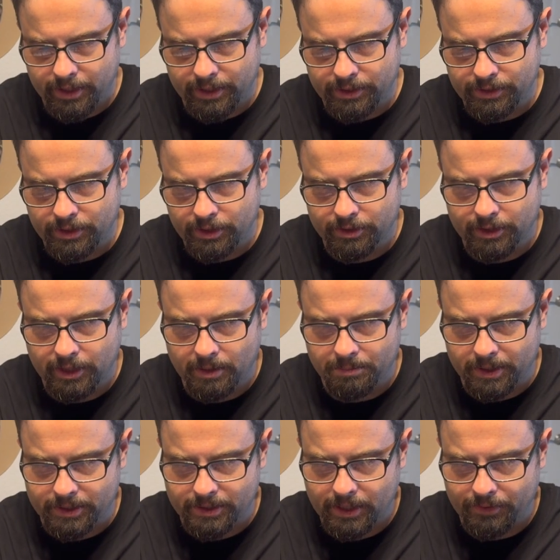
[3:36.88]
is hooked up
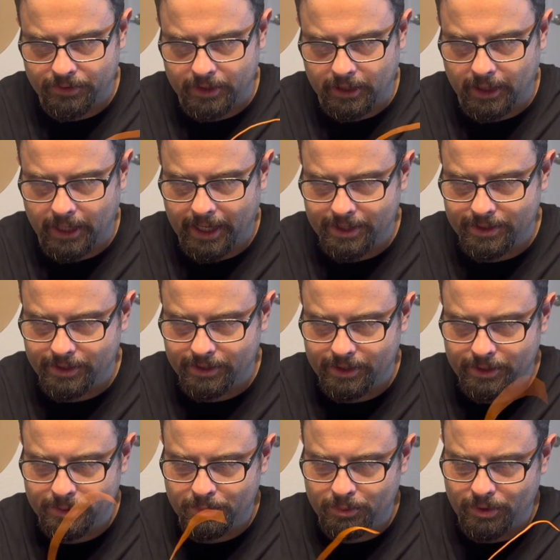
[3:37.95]
except for the lights at
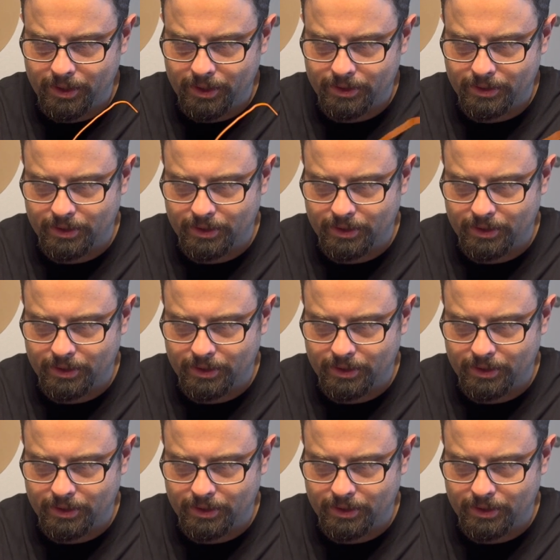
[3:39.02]
this point.